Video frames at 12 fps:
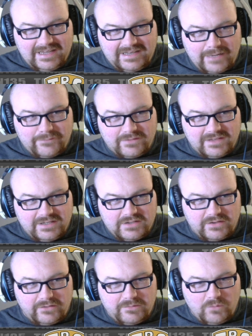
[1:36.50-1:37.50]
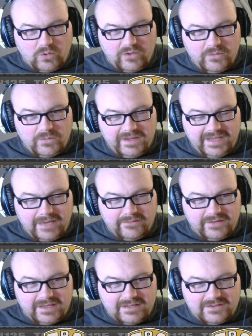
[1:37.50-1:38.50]
definitely deserves more than we gave
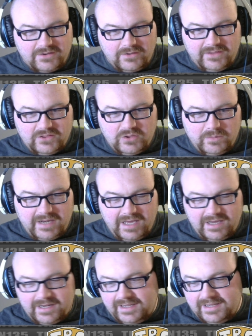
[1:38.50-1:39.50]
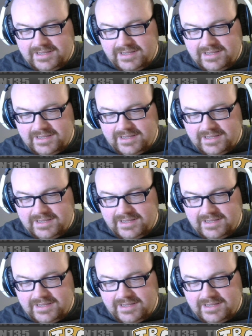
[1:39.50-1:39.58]
it during the Illuminati.